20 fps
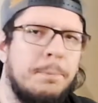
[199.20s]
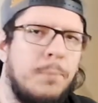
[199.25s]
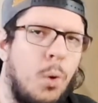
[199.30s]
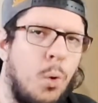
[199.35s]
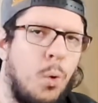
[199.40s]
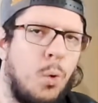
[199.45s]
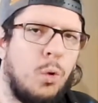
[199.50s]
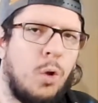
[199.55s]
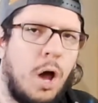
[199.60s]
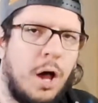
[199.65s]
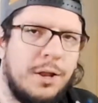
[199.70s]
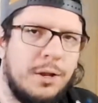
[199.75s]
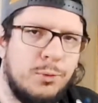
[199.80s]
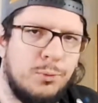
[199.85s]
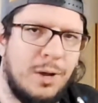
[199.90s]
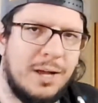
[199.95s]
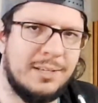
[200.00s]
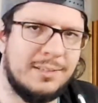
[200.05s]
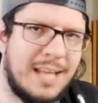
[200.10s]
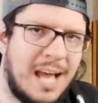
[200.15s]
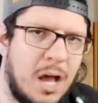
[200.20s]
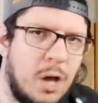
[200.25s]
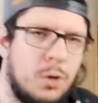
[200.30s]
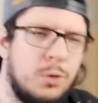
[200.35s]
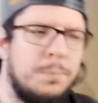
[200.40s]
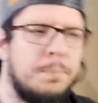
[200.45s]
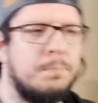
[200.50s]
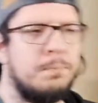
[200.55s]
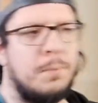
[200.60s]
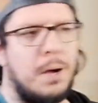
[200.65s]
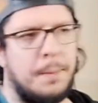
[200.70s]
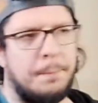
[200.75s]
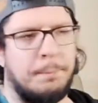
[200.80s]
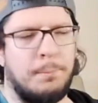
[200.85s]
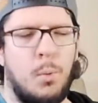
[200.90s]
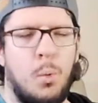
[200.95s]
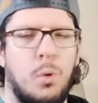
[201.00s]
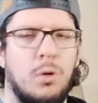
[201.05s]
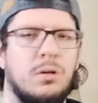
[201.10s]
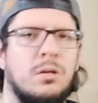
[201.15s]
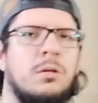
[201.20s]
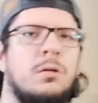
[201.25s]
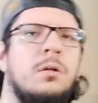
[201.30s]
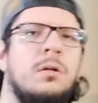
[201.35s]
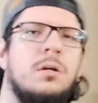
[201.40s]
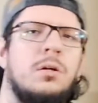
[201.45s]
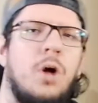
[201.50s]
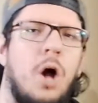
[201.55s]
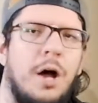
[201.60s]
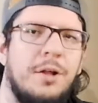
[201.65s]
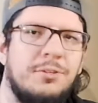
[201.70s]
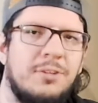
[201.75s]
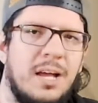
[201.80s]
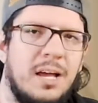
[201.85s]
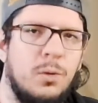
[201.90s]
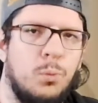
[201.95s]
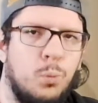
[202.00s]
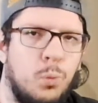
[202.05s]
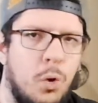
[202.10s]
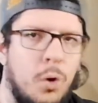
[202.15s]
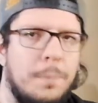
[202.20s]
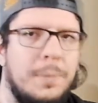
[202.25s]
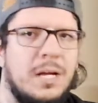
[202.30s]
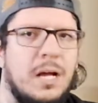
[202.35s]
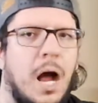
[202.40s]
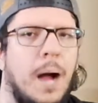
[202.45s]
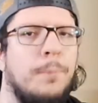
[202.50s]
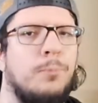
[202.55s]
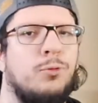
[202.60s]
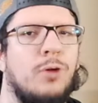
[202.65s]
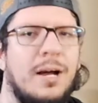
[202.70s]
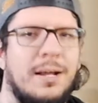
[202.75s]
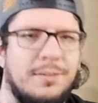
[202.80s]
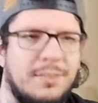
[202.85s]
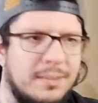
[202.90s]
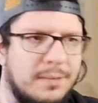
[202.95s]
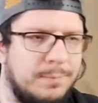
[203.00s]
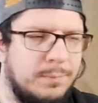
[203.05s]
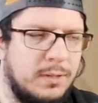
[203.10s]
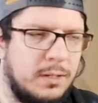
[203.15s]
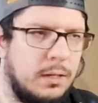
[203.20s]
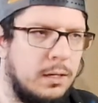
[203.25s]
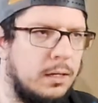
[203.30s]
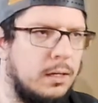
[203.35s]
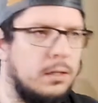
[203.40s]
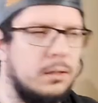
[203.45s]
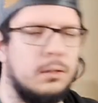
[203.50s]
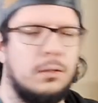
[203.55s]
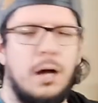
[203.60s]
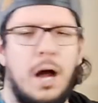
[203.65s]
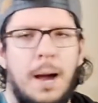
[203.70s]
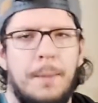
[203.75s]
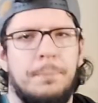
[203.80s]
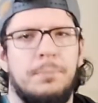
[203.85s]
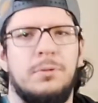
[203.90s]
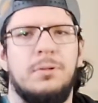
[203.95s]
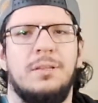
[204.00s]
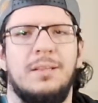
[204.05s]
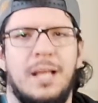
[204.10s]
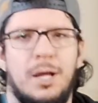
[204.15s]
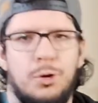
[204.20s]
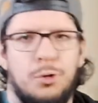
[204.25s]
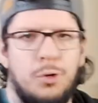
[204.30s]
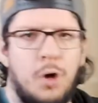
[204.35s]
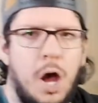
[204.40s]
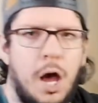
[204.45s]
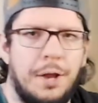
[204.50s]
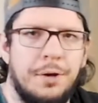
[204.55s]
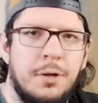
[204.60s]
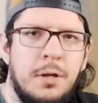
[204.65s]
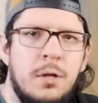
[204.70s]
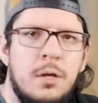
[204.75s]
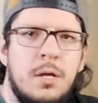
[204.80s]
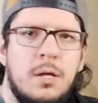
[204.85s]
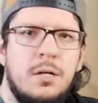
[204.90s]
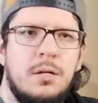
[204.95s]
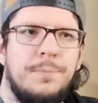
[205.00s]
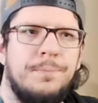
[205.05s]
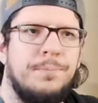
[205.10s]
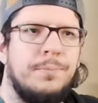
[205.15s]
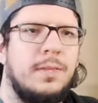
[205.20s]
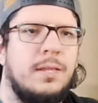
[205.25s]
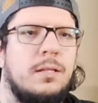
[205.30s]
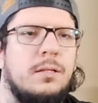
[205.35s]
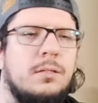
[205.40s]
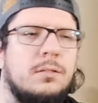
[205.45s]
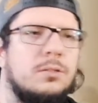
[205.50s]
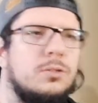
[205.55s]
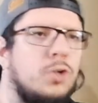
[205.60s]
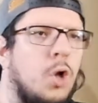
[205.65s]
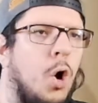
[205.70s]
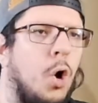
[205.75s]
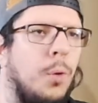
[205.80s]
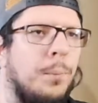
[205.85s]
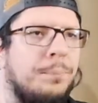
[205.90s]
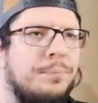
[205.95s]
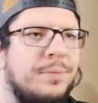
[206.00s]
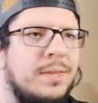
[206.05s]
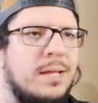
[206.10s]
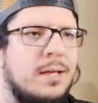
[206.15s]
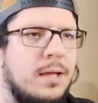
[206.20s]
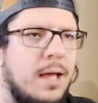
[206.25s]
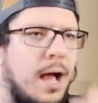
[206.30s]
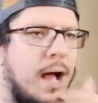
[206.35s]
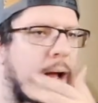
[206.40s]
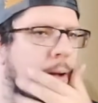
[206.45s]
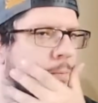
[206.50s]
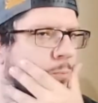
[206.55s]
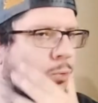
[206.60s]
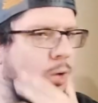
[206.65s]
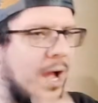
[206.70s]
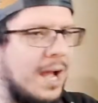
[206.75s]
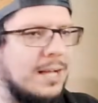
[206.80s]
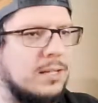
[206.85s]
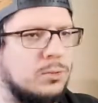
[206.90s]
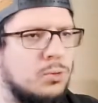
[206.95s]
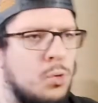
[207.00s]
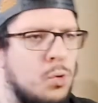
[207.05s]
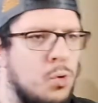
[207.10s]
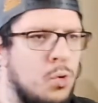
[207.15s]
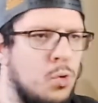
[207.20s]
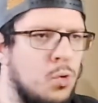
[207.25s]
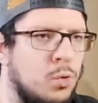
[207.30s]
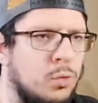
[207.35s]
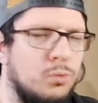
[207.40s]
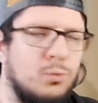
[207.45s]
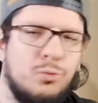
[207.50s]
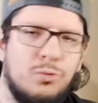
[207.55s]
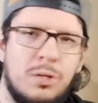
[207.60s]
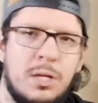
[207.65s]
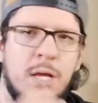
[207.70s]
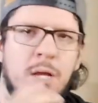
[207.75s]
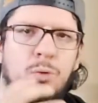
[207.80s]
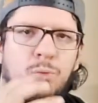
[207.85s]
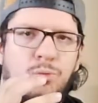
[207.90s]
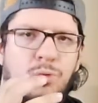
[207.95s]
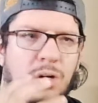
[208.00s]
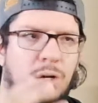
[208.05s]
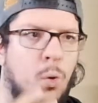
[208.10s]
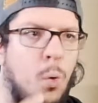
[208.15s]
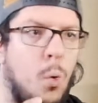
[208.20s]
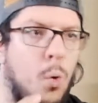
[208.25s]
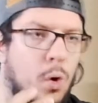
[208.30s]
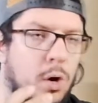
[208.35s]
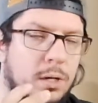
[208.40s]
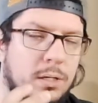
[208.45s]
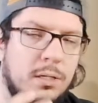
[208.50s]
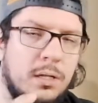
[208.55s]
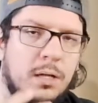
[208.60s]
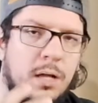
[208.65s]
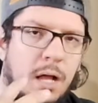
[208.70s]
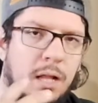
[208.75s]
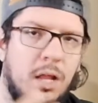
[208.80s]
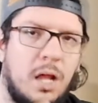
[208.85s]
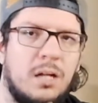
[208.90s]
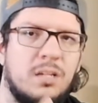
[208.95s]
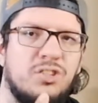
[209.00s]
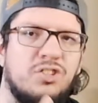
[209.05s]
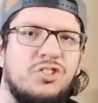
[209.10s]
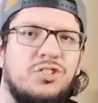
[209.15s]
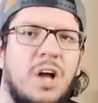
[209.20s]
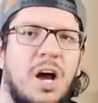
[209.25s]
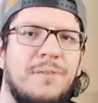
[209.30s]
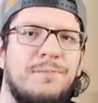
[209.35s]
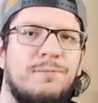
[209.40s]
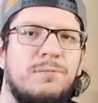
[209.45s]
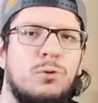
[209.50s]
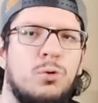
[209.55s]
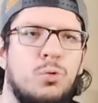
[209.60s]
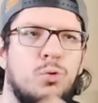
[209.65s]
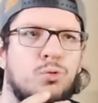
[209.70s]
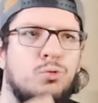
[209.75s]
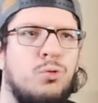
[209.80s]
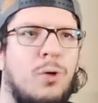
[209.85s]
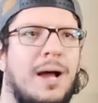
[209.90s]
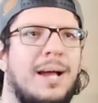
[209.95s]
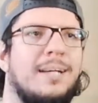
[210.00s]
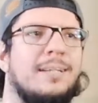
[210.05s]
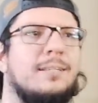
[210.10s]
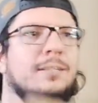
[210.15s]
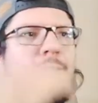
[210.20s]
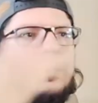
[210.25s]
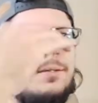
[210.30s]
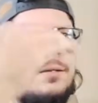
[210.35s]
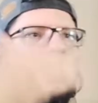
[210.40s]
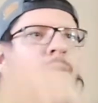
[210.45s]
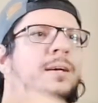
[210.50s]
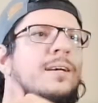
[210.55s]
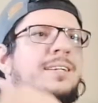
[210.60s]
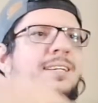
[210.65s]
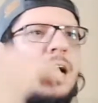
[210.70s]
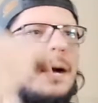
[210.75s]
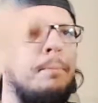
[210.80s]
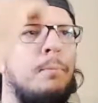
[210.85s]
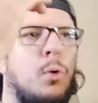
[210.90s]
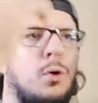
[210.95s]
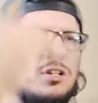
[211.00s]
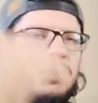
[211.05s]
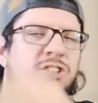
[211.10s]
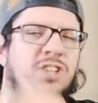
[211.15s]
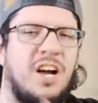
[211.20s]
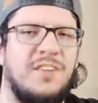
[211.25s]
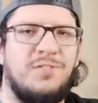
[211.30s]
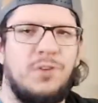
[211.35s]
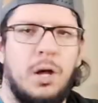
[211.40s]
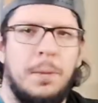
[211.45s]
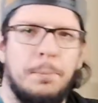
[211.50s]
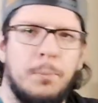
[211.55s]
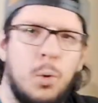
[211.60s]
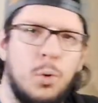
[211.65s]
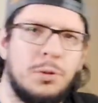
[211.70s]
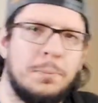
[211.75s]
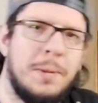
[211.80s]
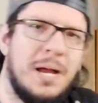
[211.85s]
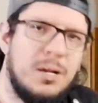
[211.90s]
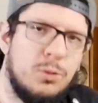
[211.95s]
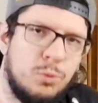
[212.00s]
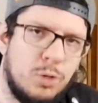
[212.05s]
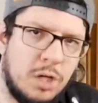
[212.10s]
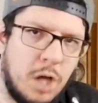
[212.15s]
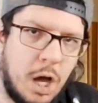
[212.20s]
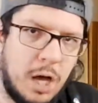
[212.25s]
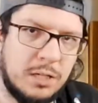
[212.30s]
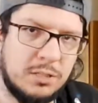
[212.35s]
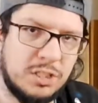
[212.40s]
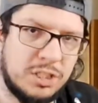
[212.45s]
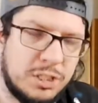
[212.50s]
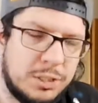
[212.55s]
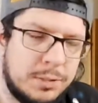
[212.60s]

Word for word: poll on it right now, but more content will be up right uh, up later on. So I'm trying to record a lot of stuff to try and get more stuff on both Patreons,